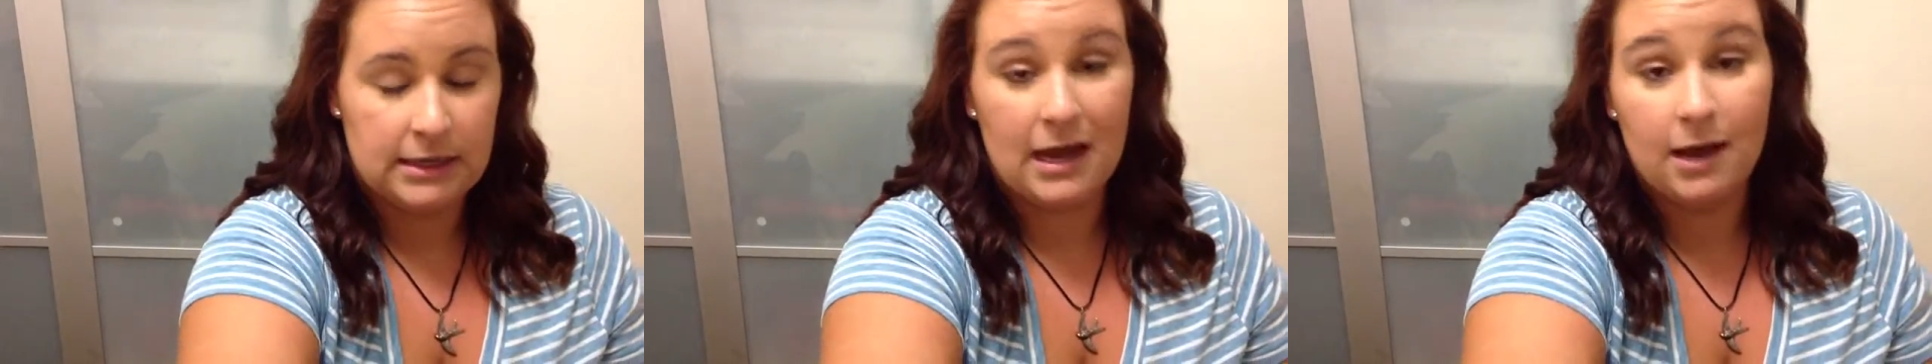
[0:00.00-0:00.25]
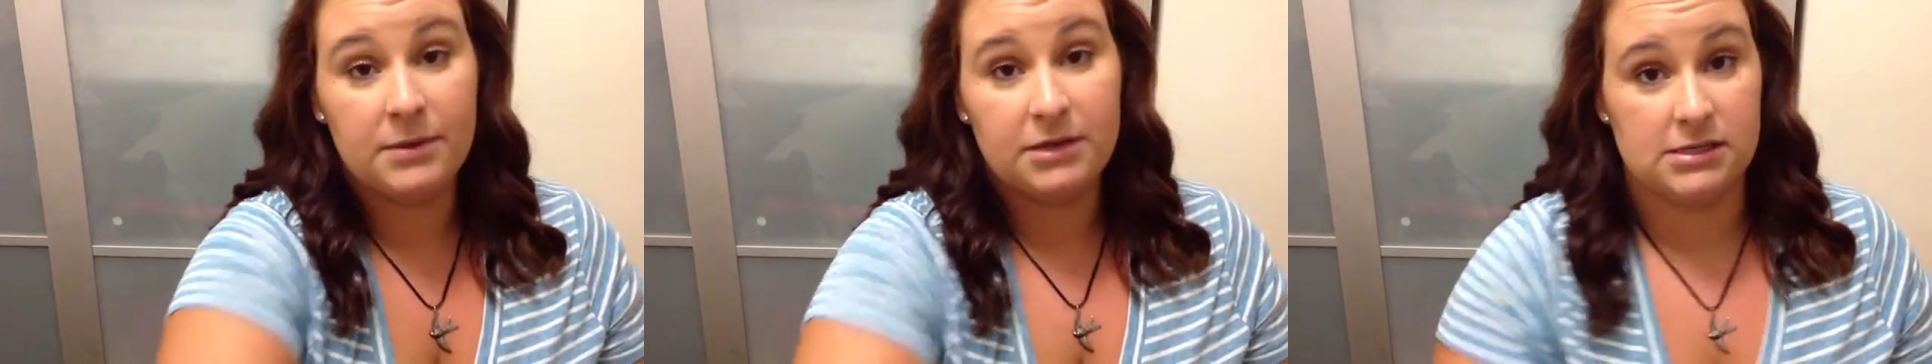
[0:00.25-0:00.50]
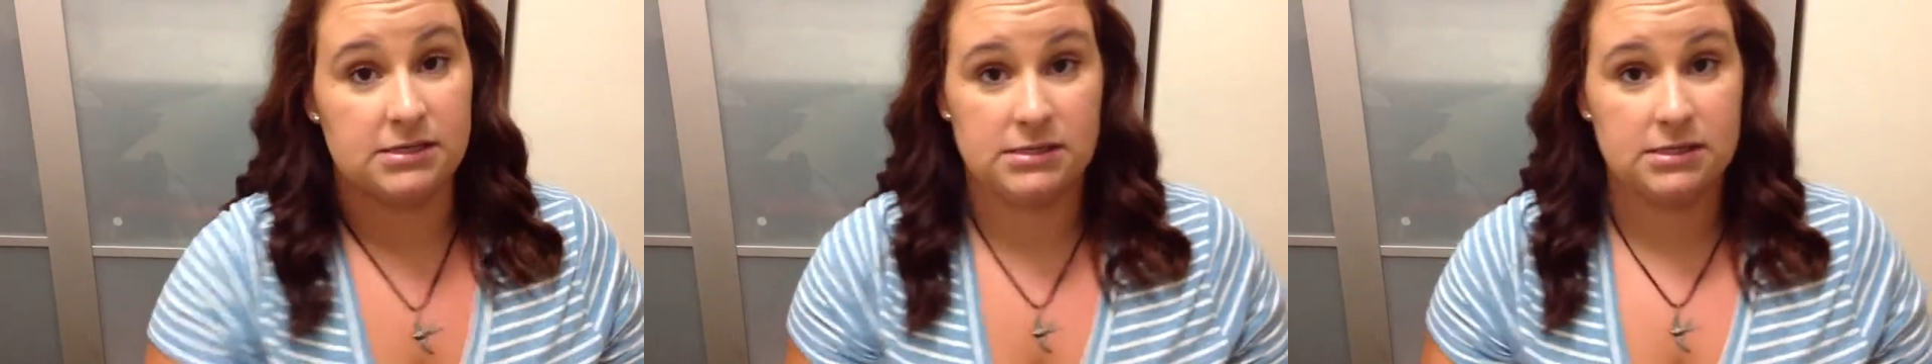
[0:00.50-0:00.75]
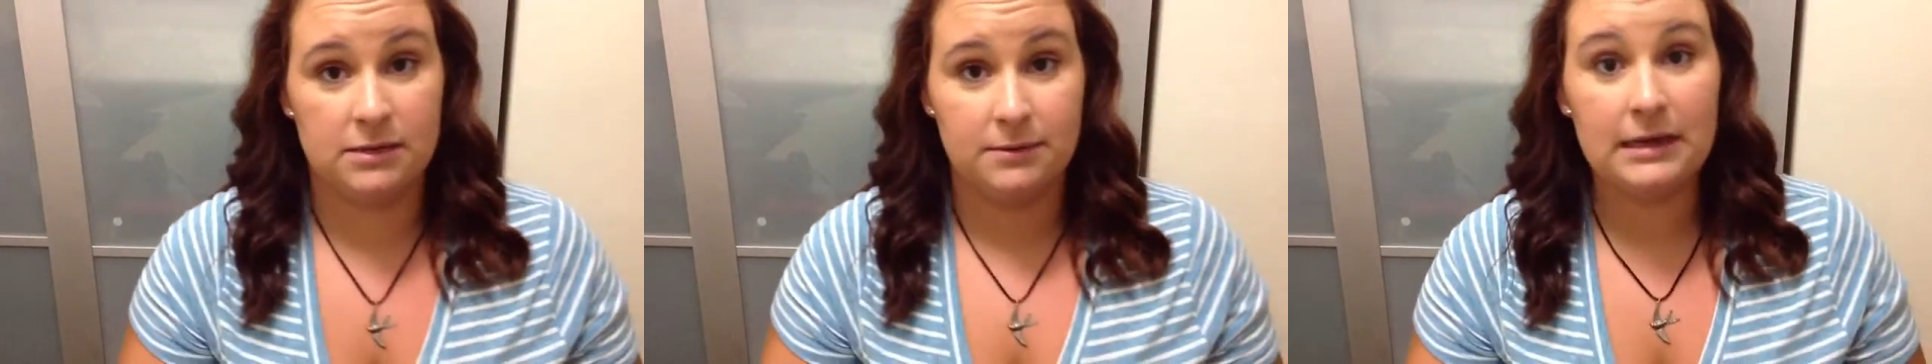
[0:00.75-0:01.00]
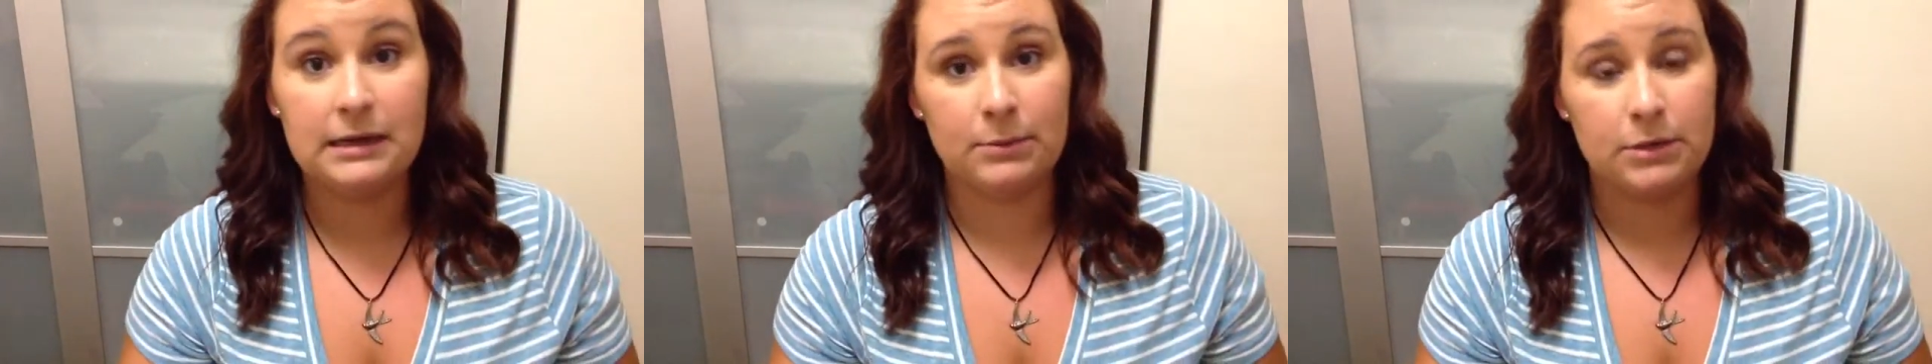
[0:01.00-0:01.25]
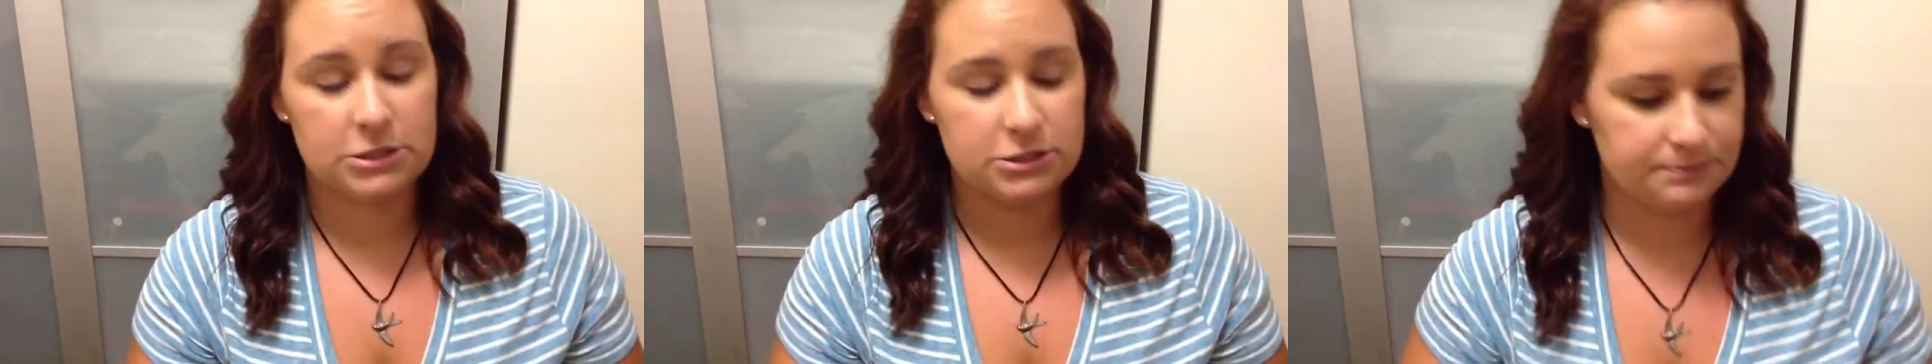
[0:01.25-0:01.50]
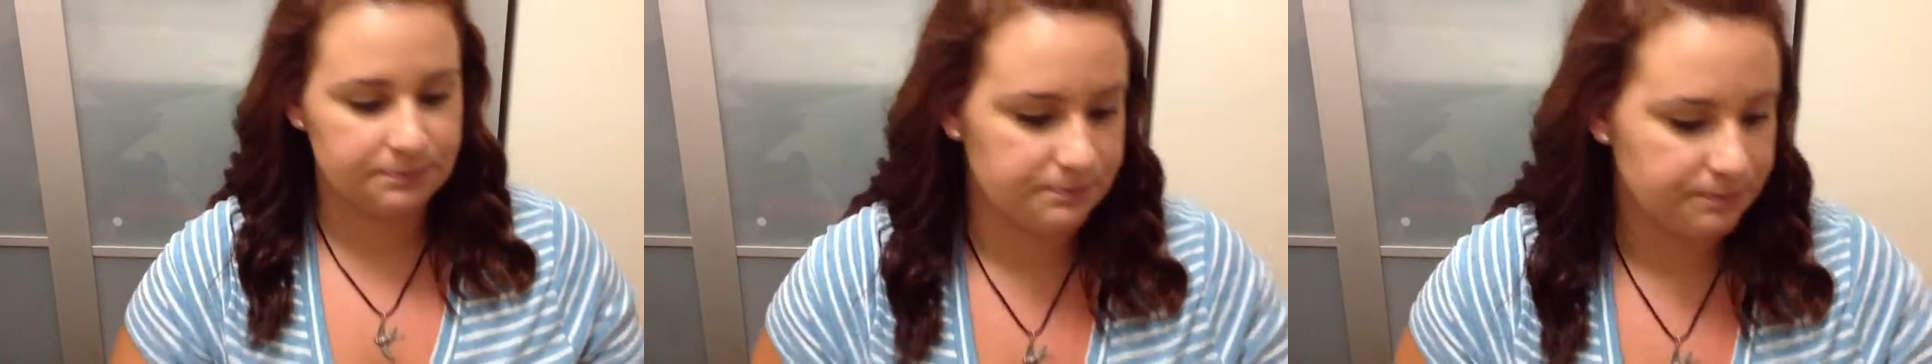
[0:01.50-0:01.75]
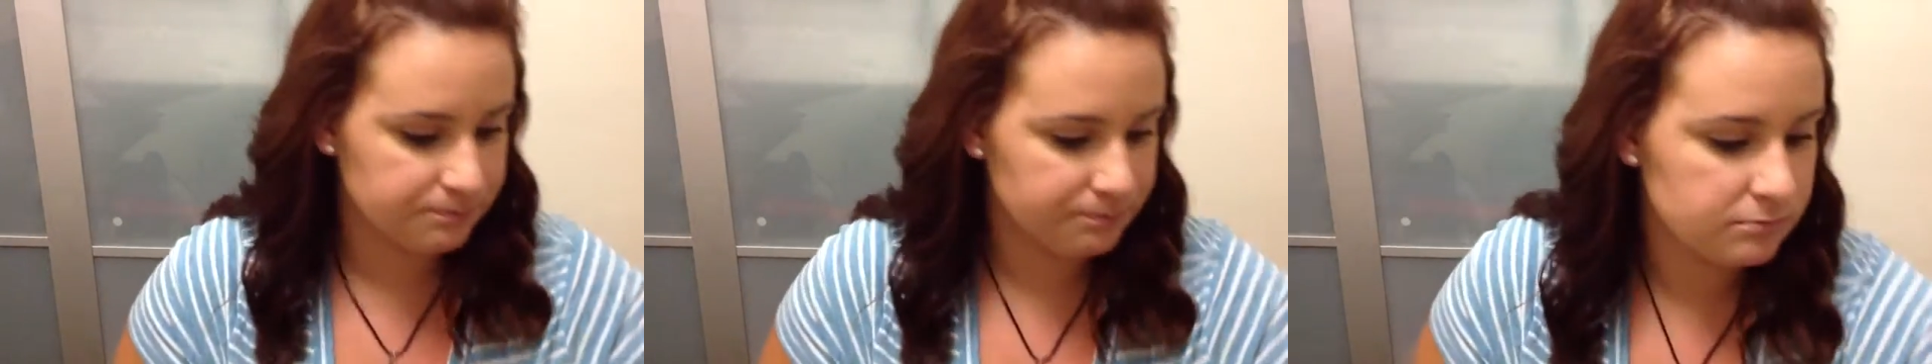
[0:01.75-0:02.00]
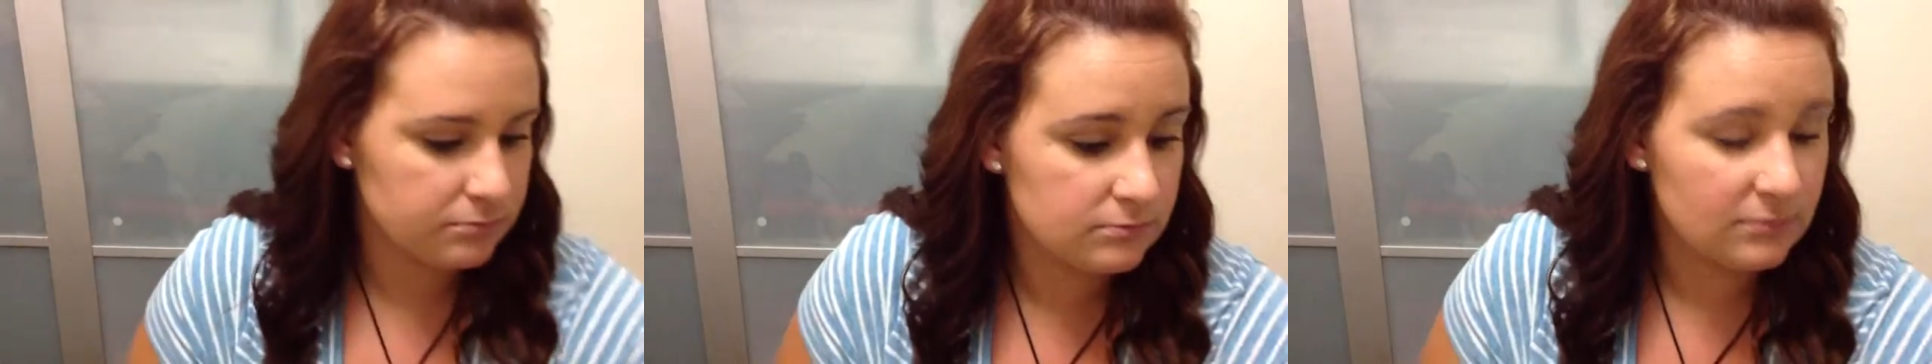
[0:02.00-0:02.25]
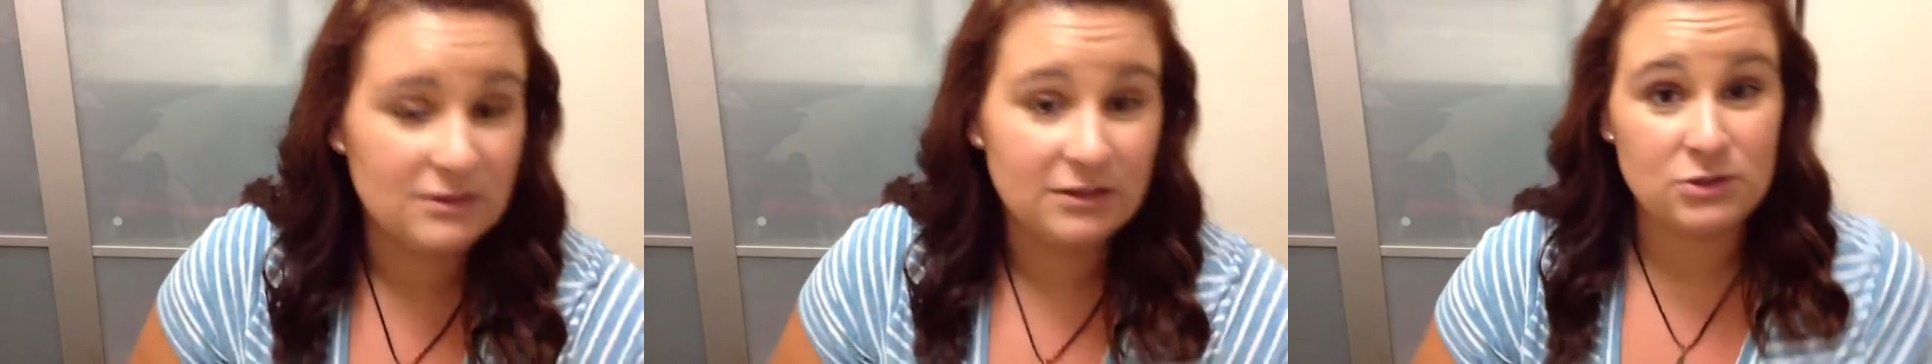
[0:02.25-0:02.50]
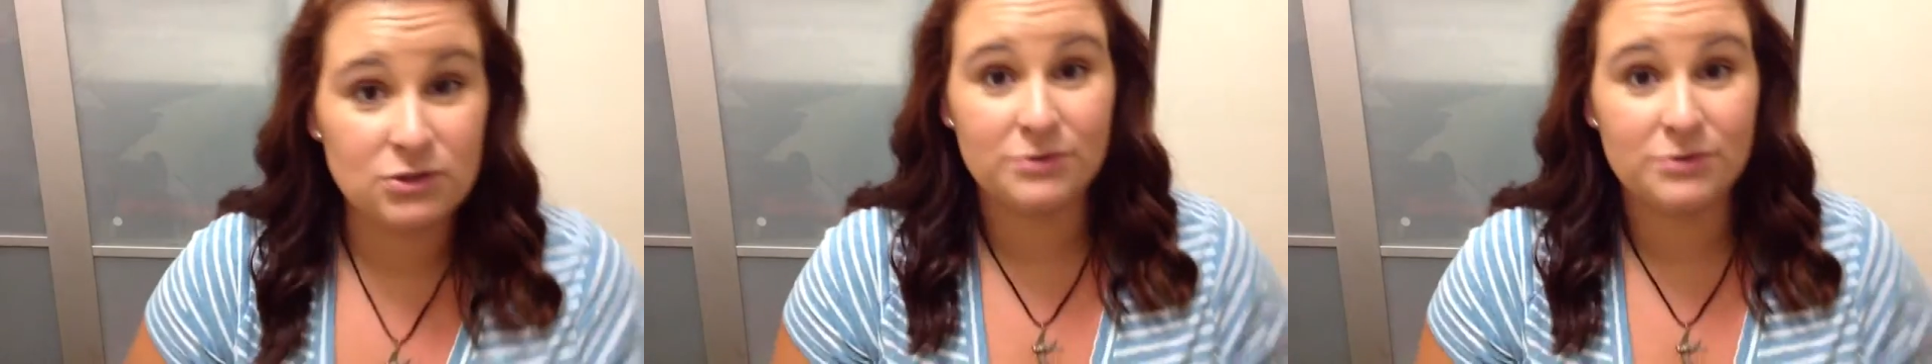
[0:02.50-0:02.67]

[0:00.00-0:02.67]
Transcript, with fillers: happiness in a makeup brush. So